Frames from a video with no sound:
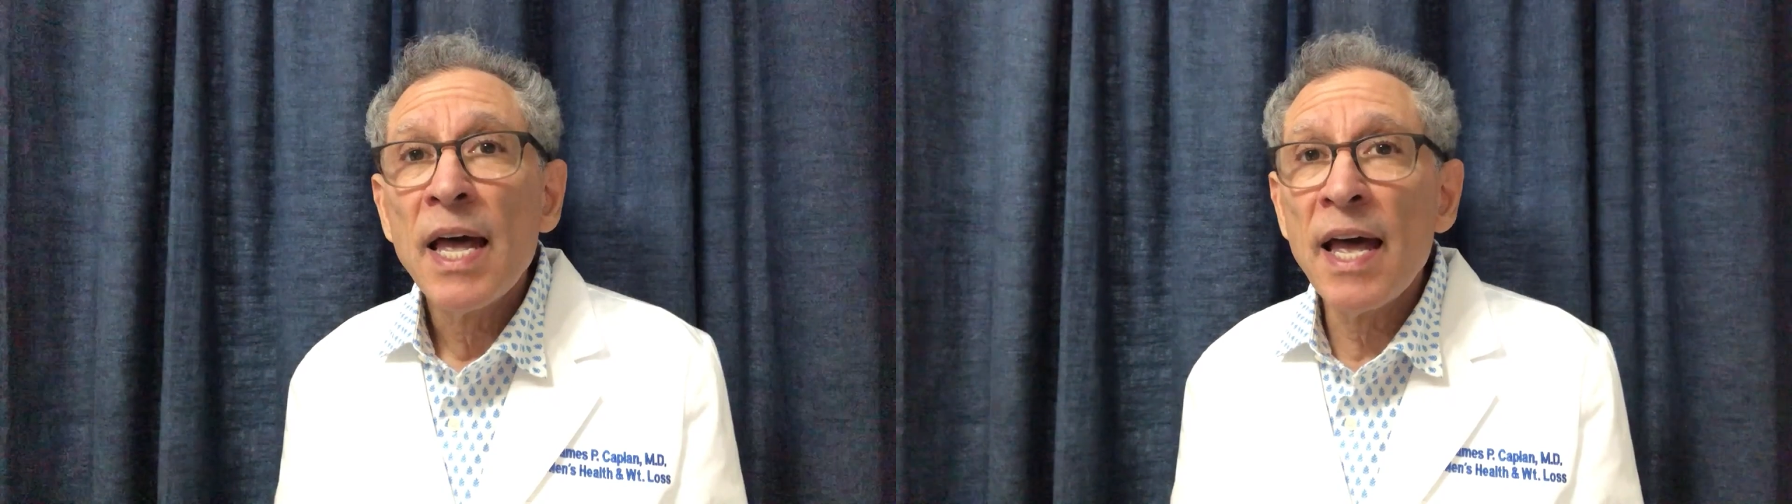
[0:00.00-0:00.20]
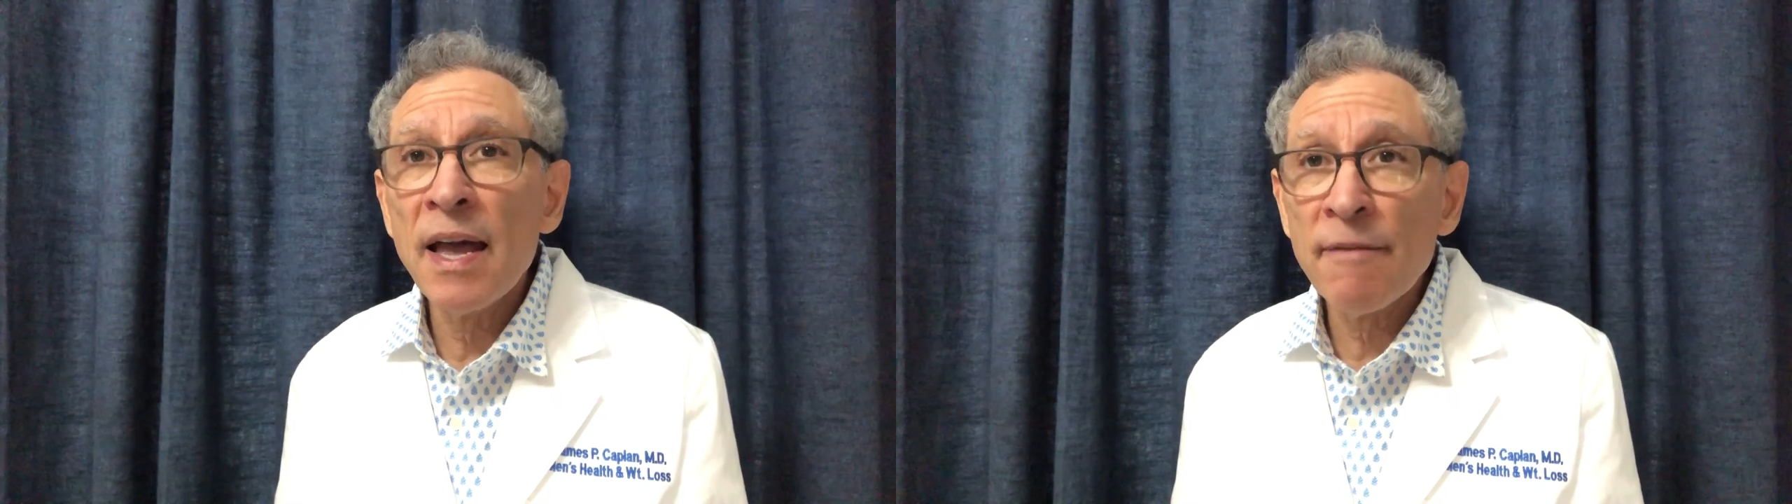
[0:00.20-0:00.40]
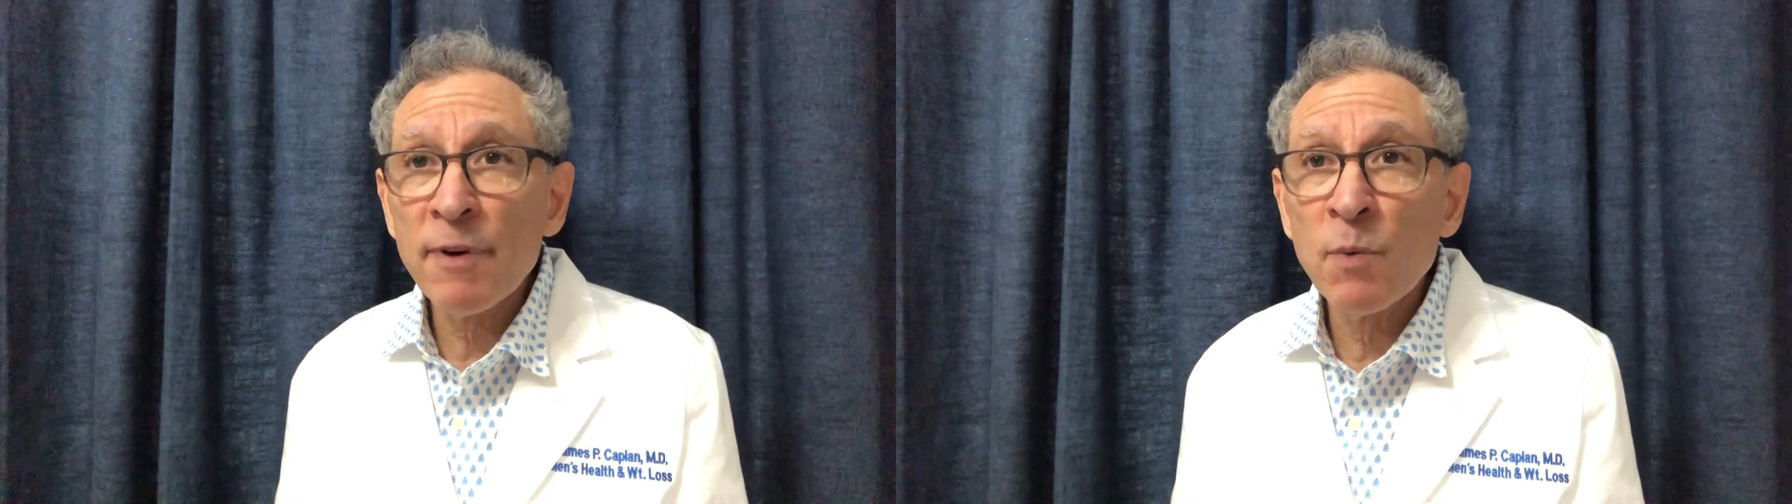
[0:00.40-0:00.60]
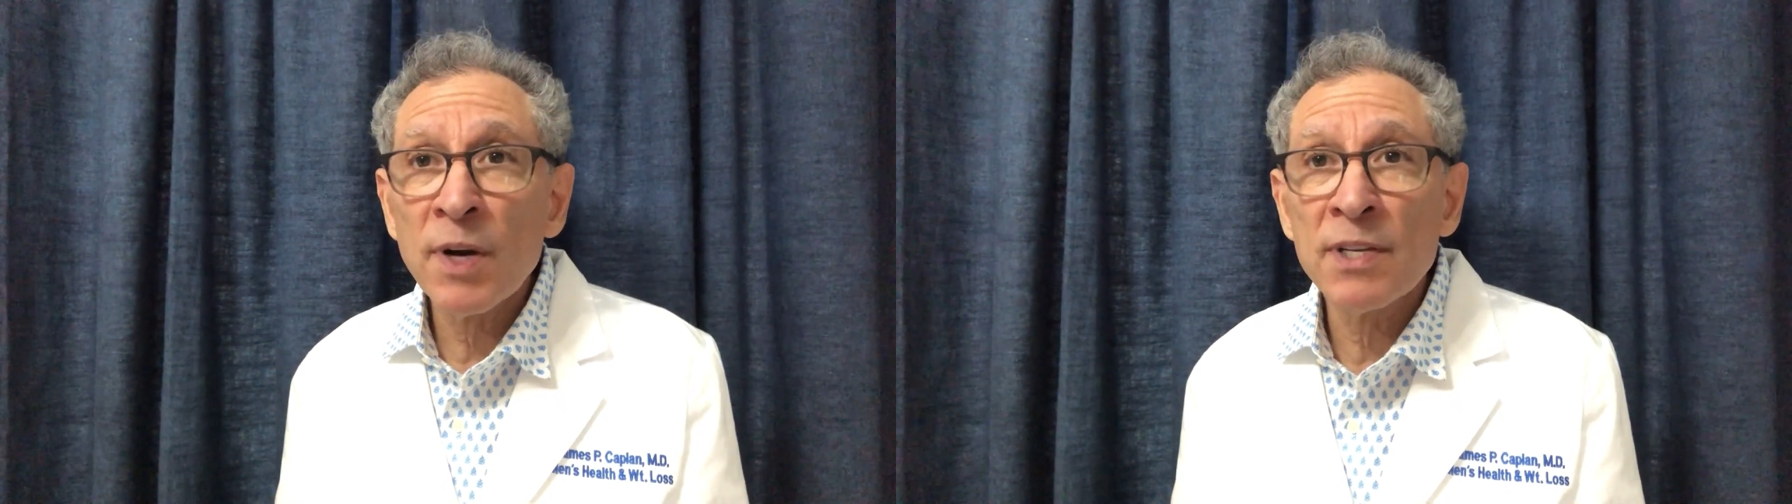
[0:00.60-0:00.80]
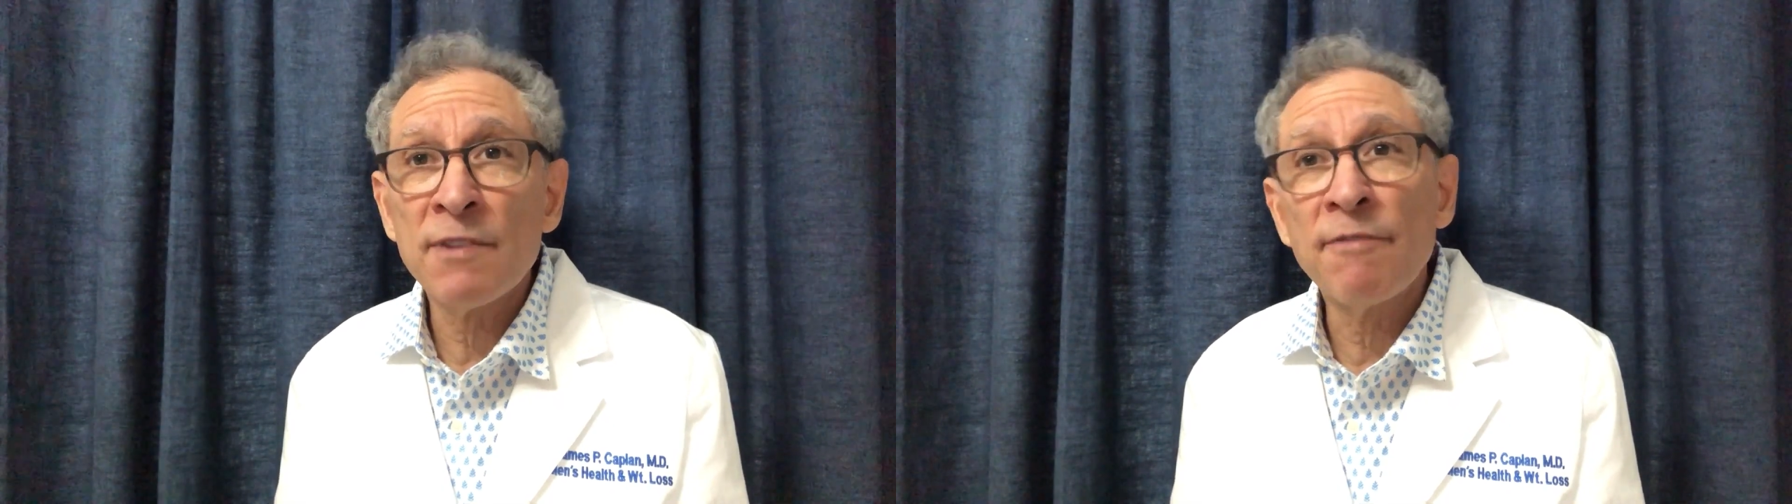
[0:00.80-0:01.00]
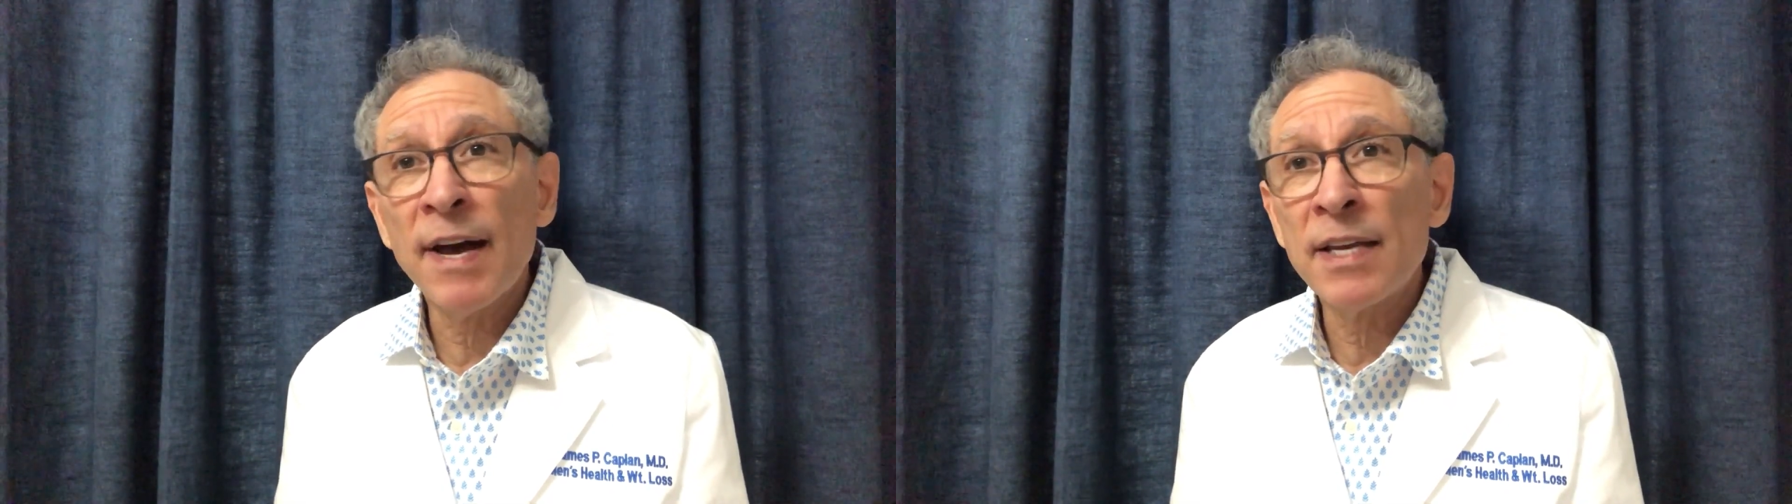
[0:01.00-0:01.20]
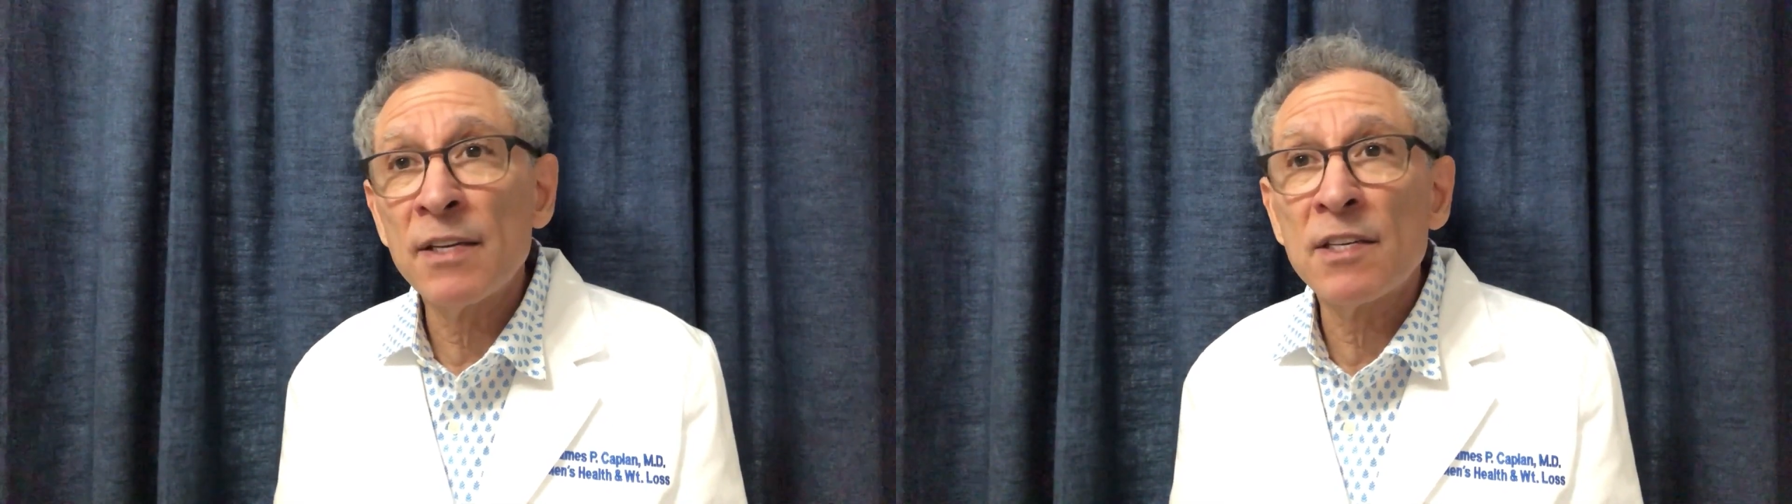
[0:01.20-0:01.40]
Everyone is invited